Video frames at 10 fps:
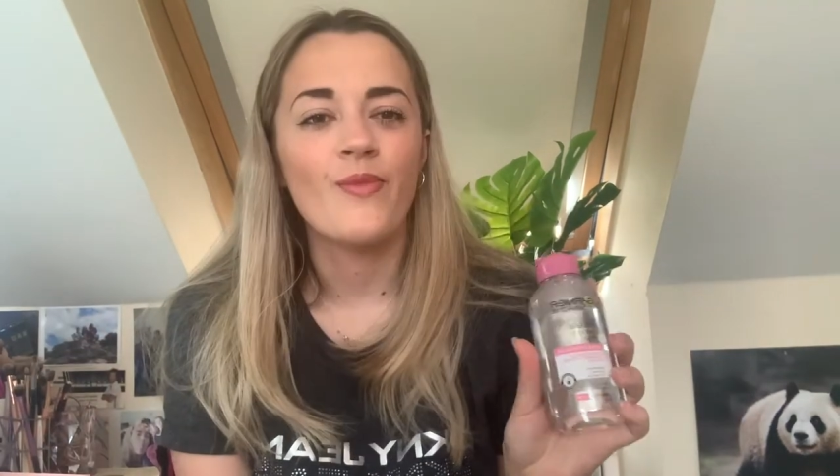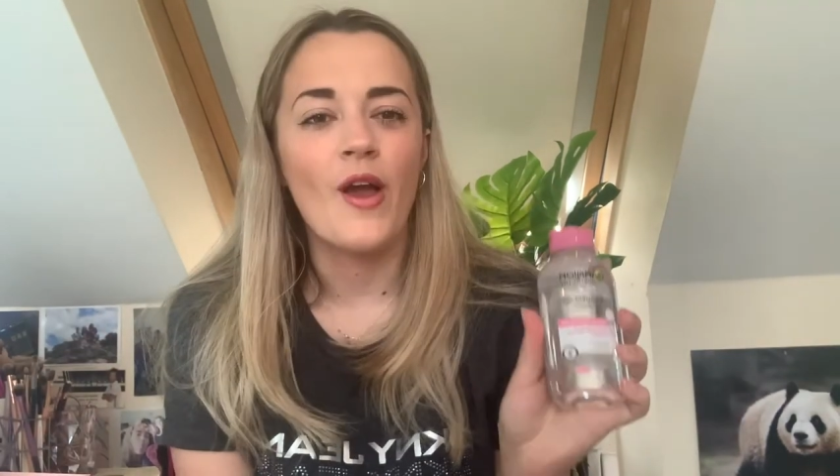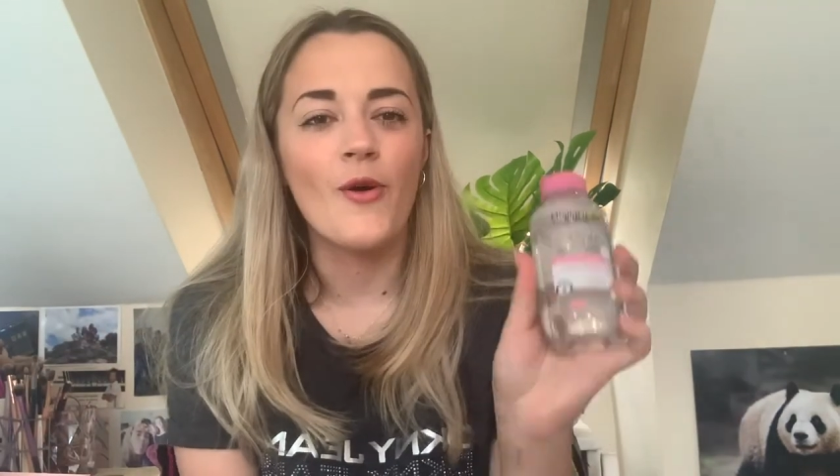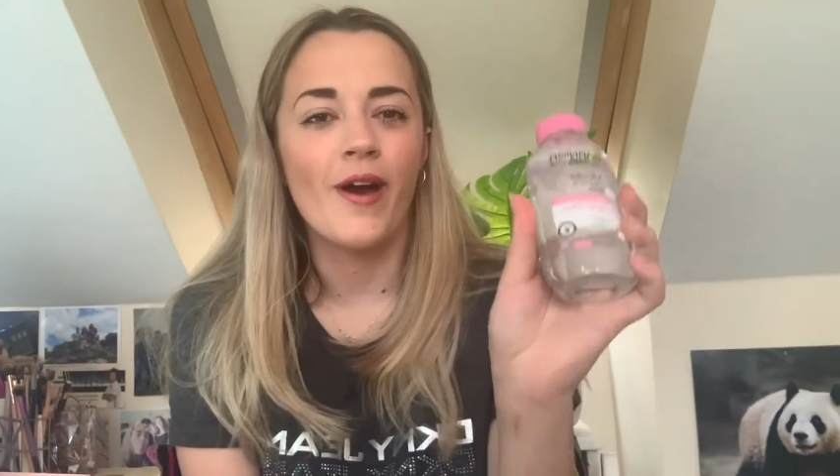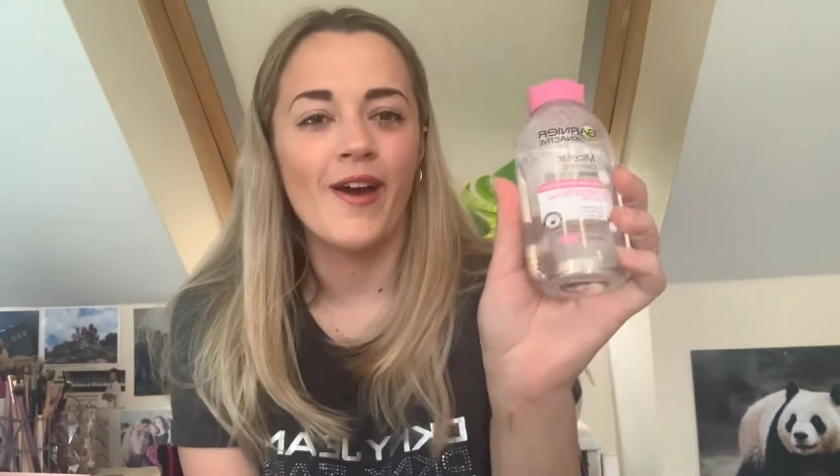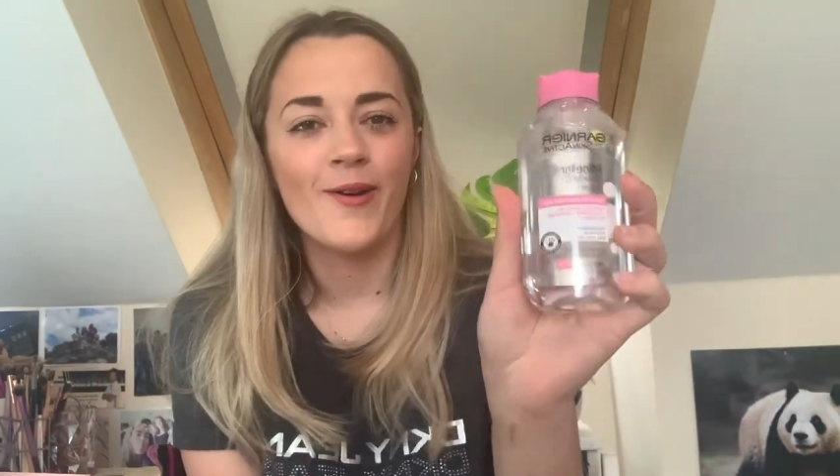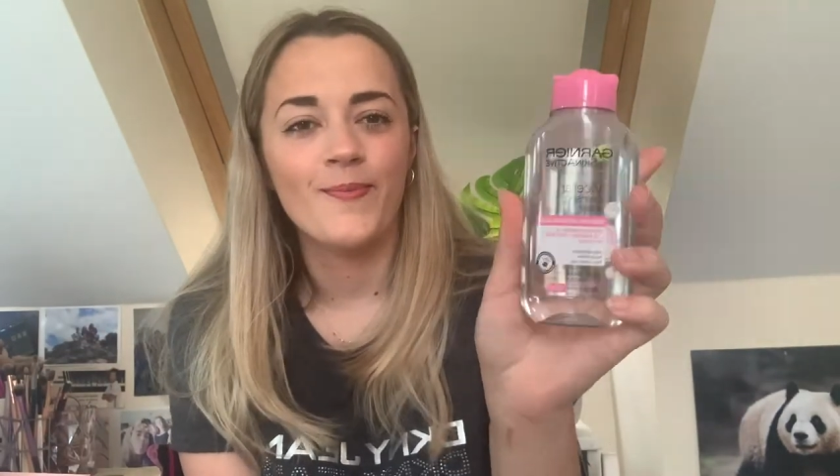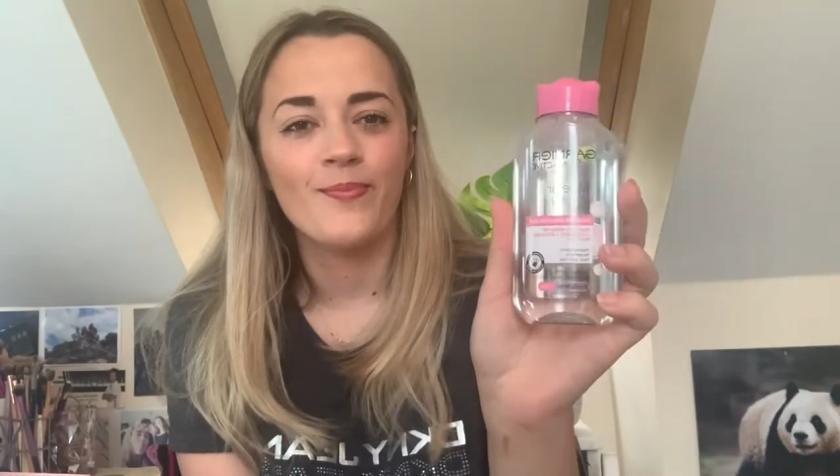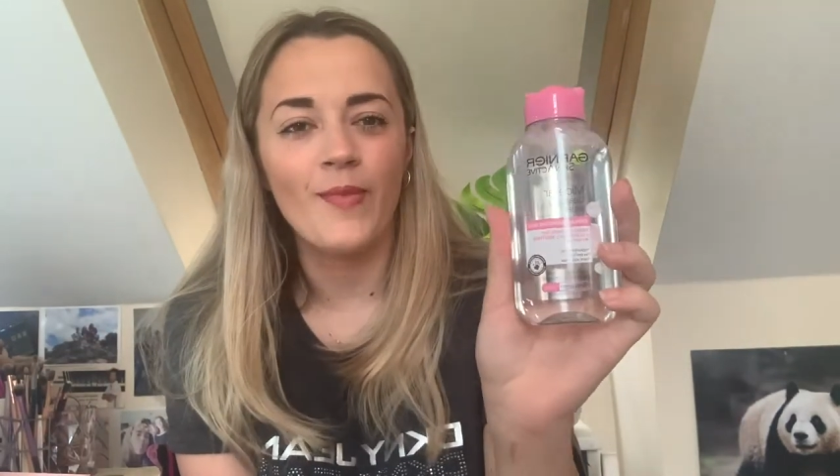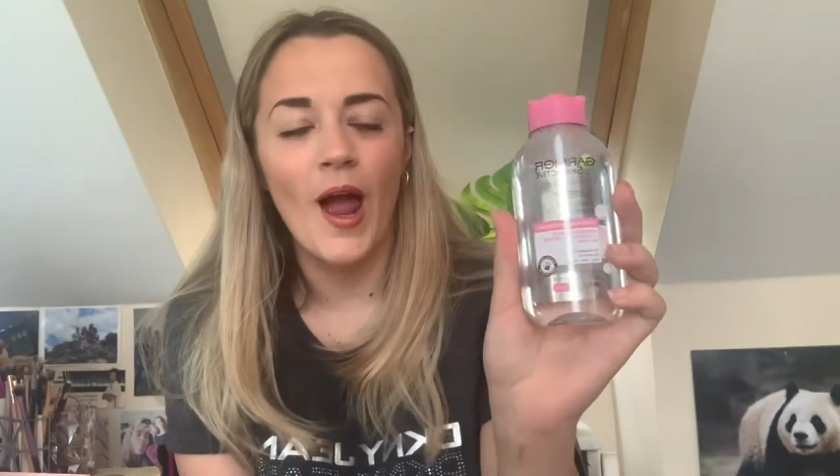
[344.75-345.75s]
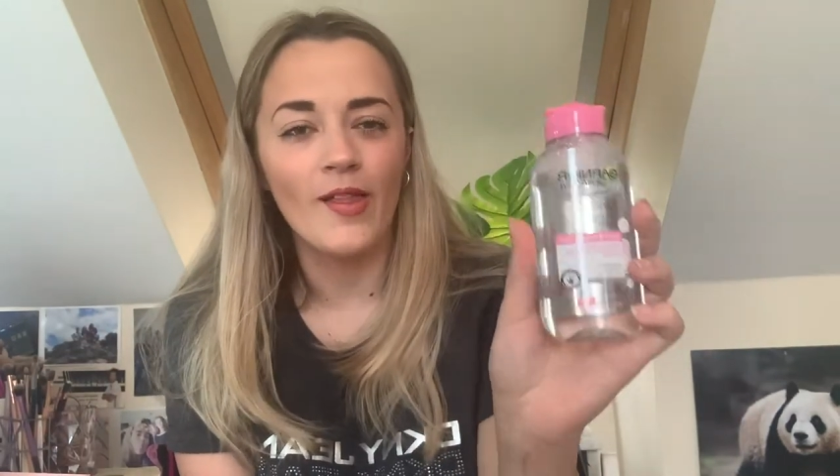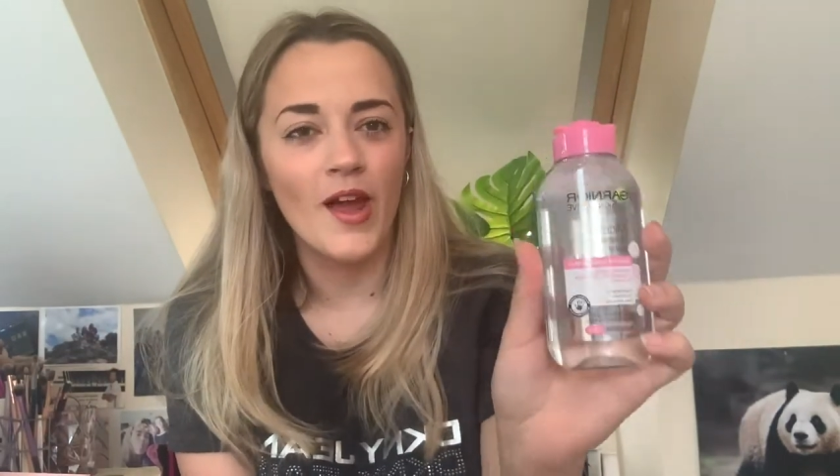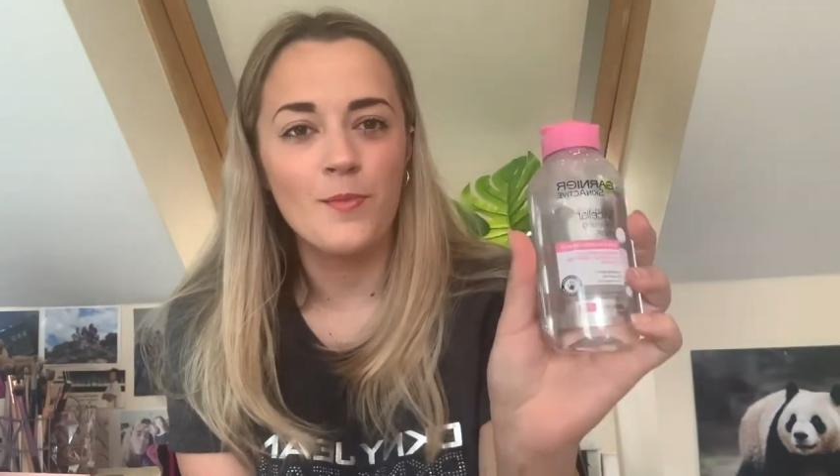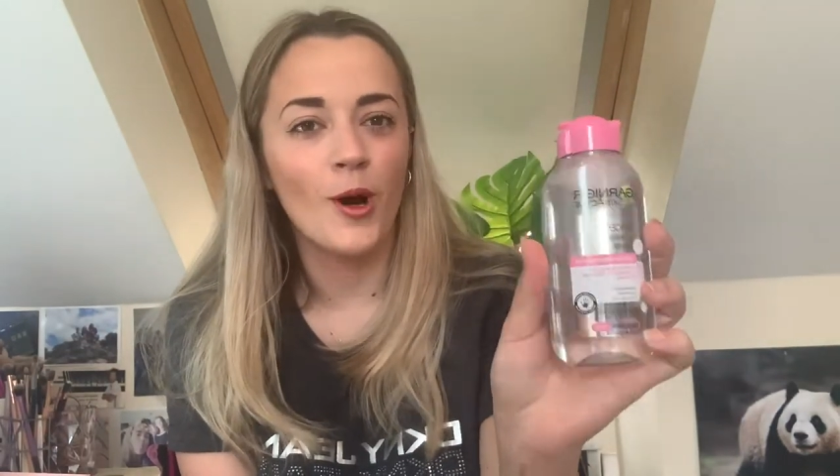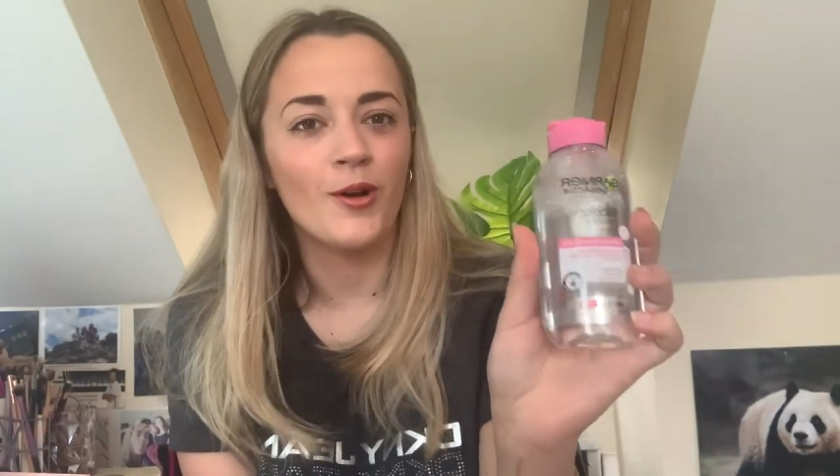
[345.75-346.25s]
Okay, I
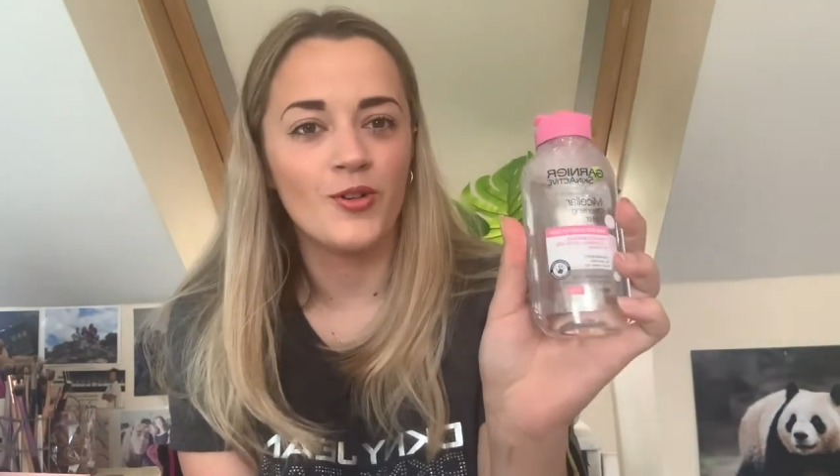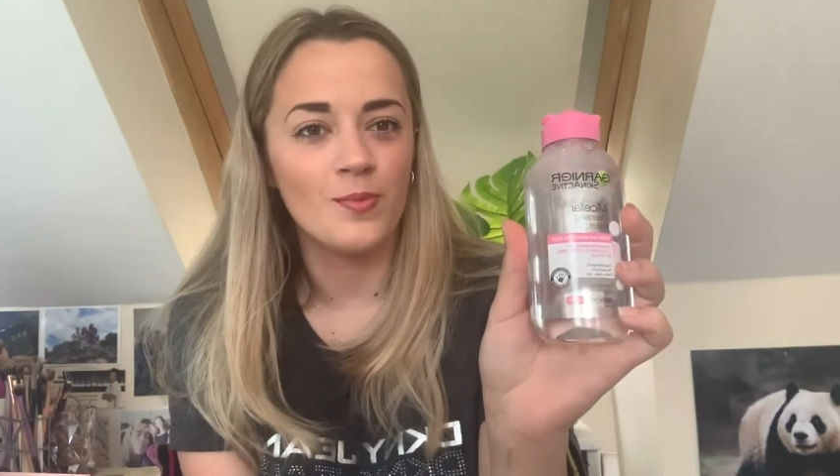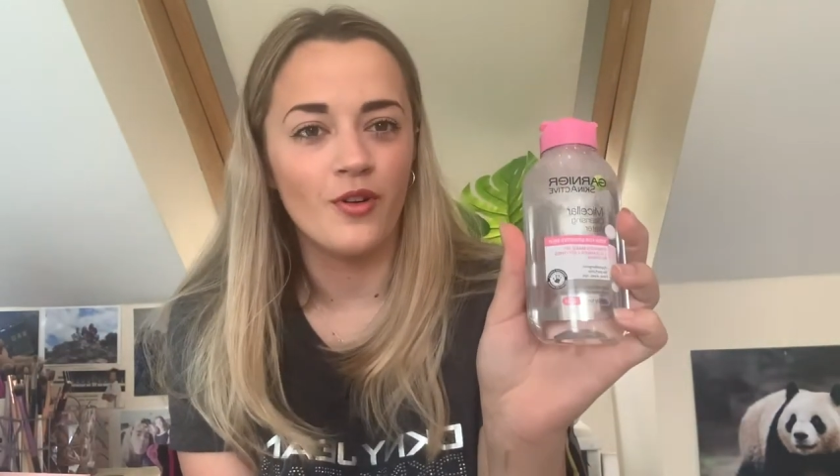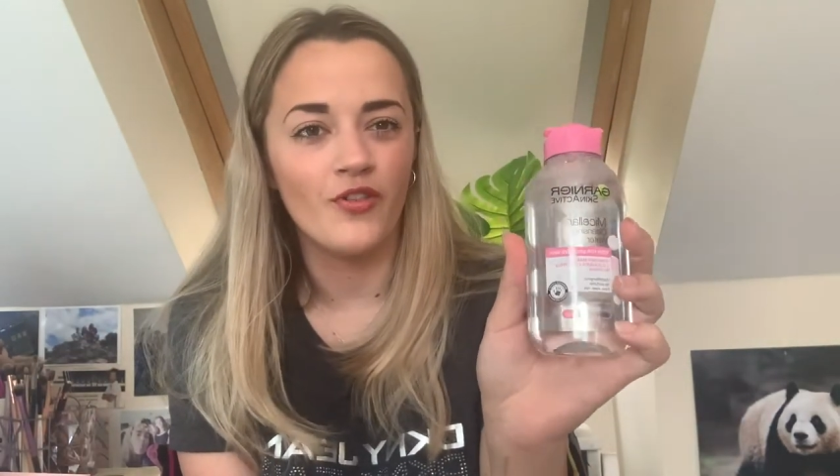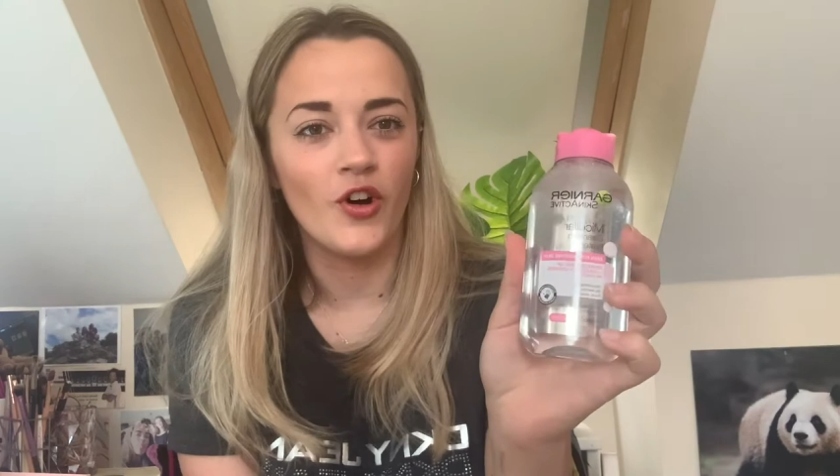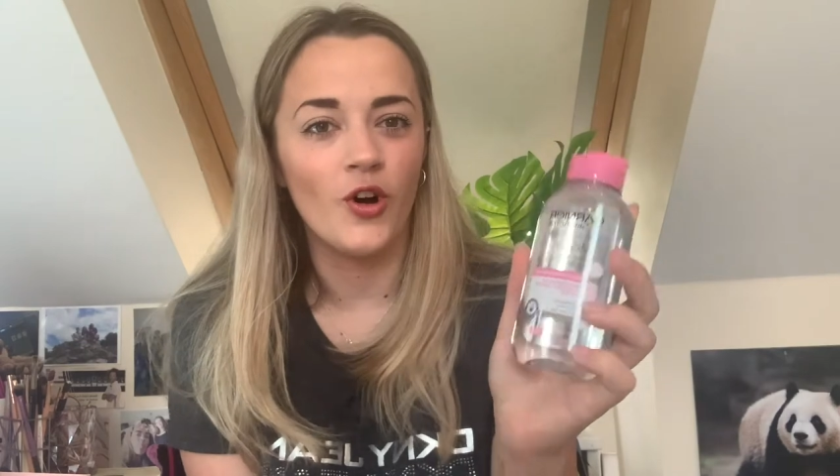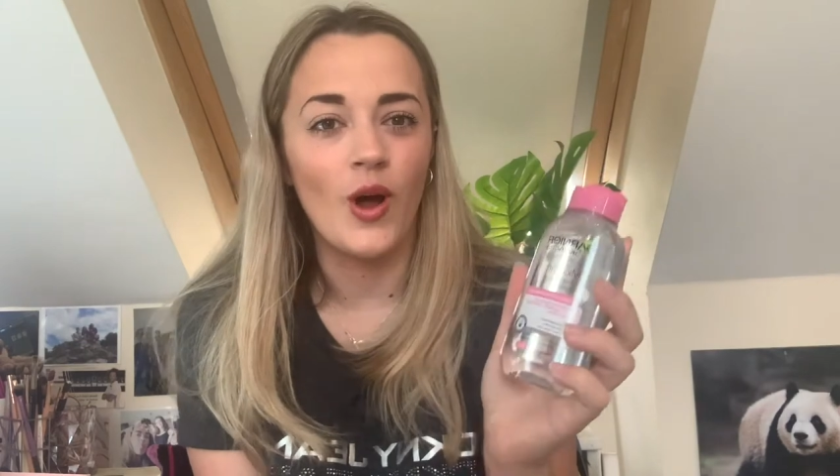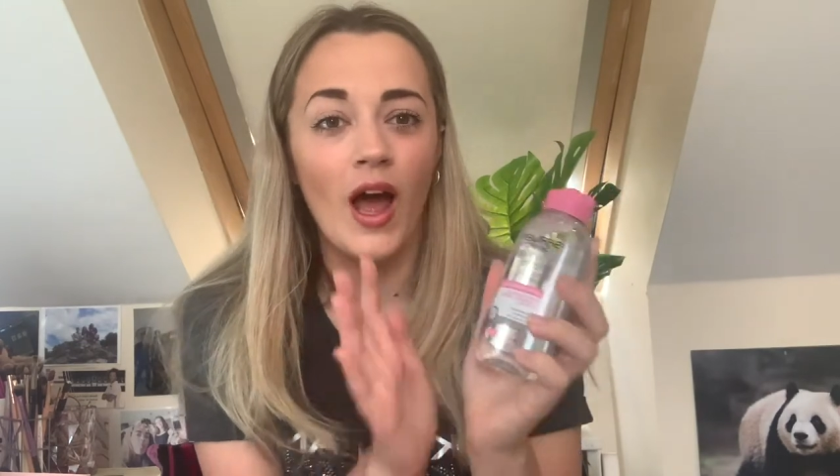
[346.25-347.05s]
like product number four.